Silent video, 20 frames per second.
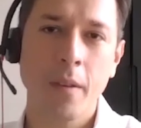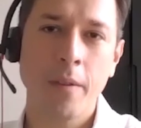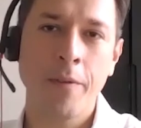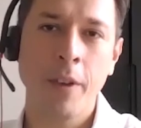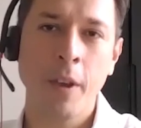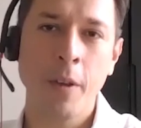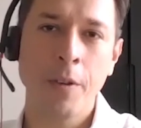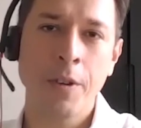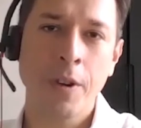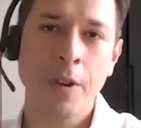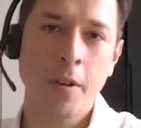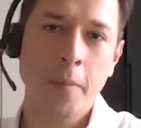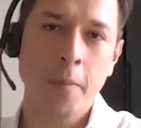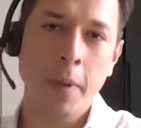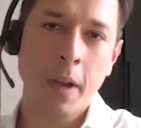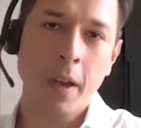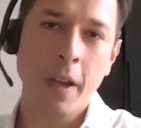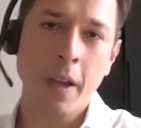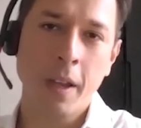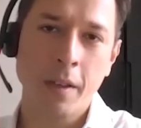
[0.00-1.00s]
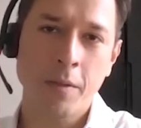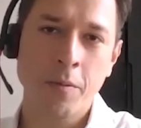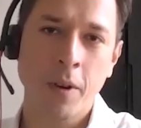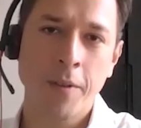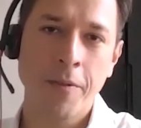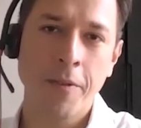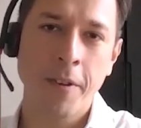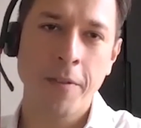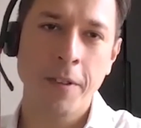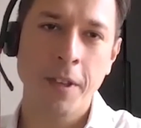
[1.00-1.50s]
future by
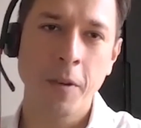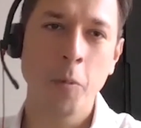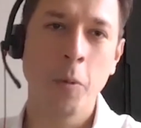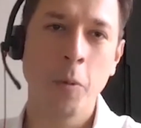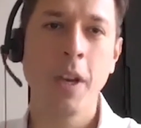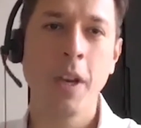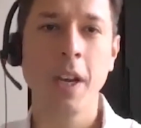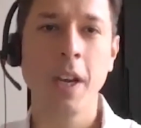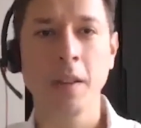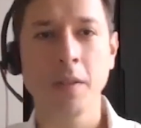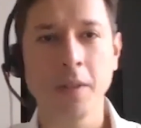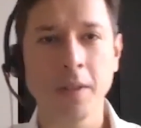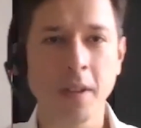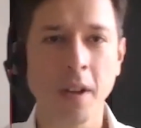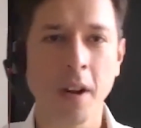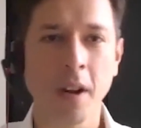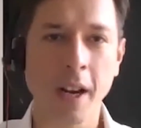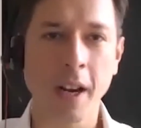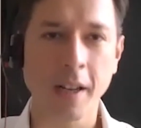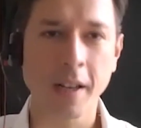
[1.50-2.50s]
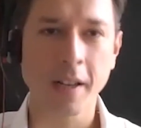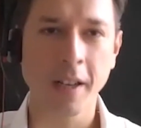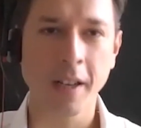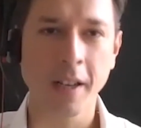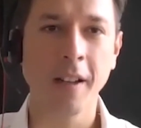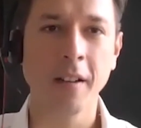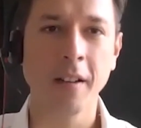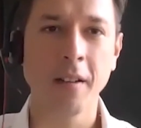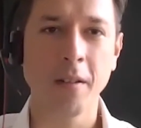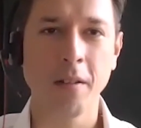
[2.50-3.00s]
2050, we need to start
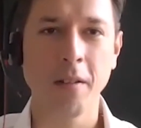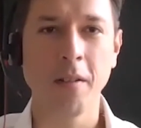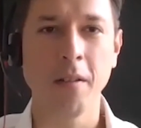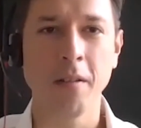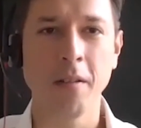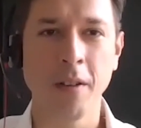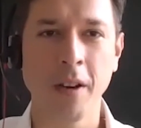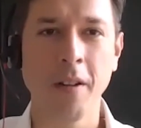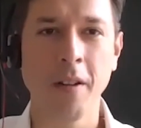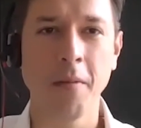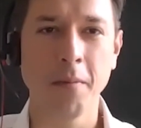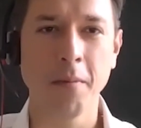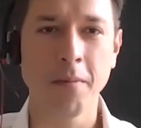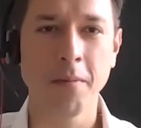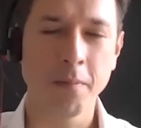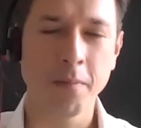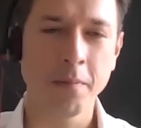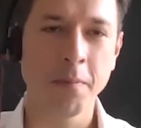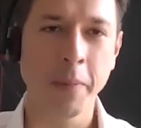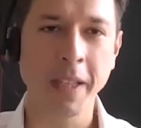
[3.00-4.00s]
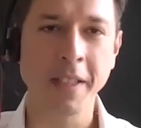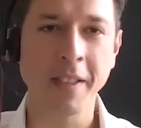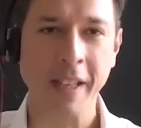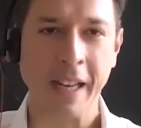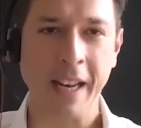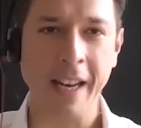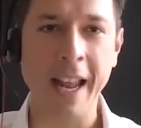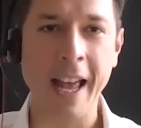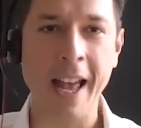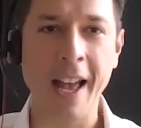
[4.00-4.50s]
acting
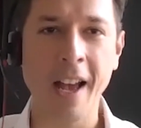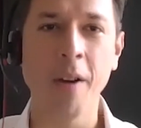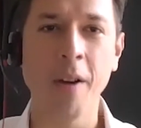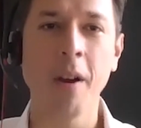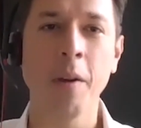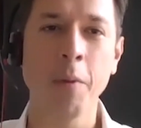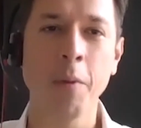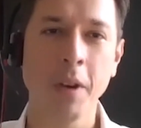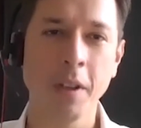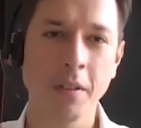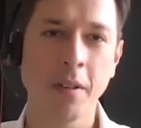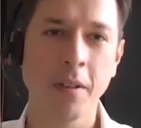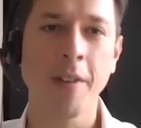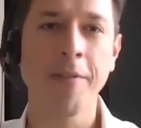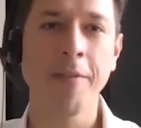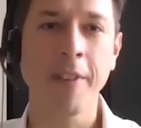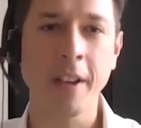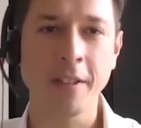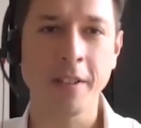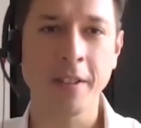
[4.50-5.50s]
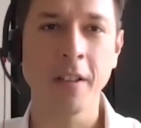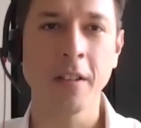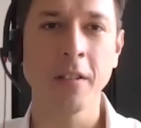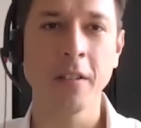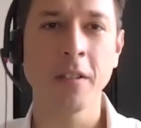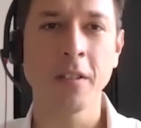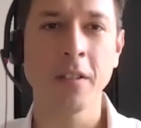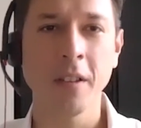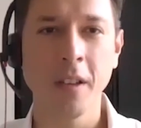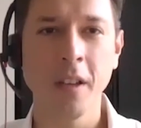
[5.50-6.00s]
basically now, and we need to have
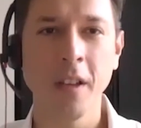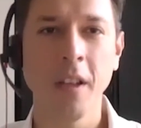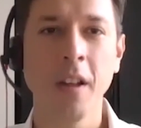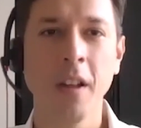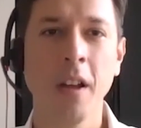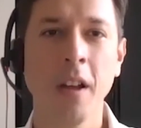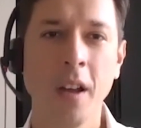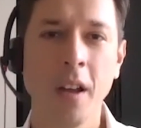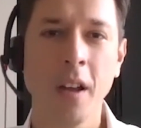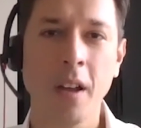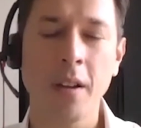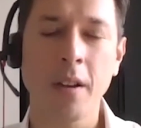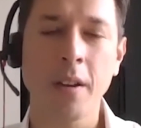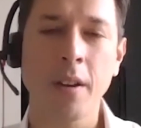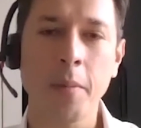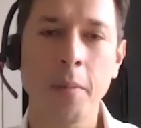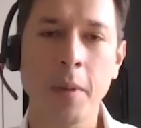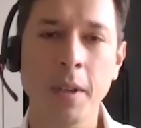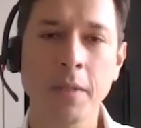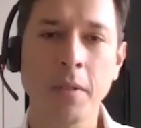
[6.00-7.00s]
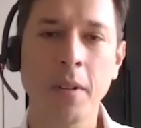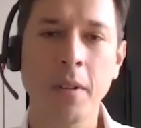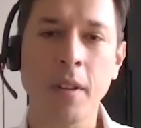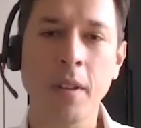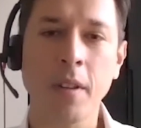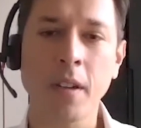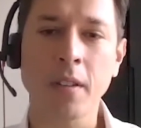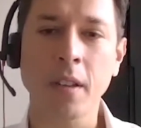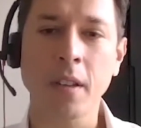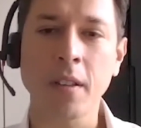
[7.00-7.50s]
vessels by 2030.
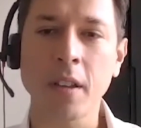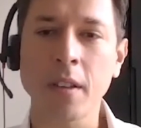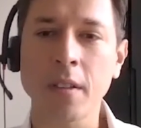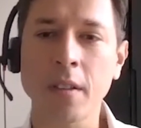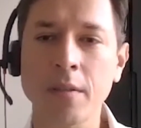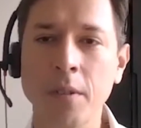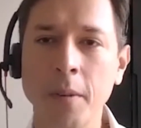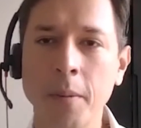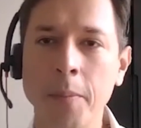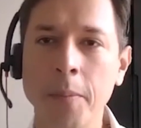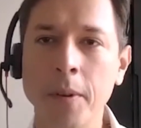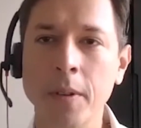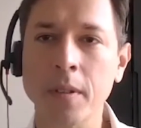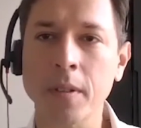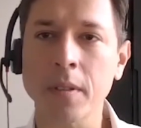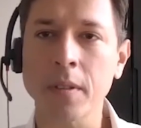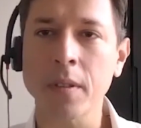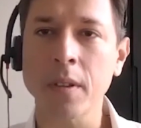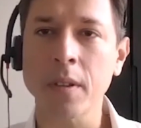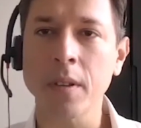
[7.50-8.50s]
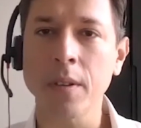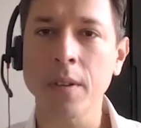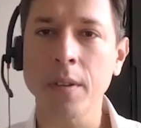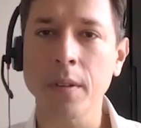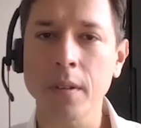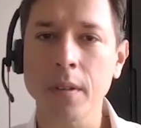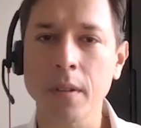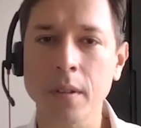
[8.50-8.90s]
I think that's really important to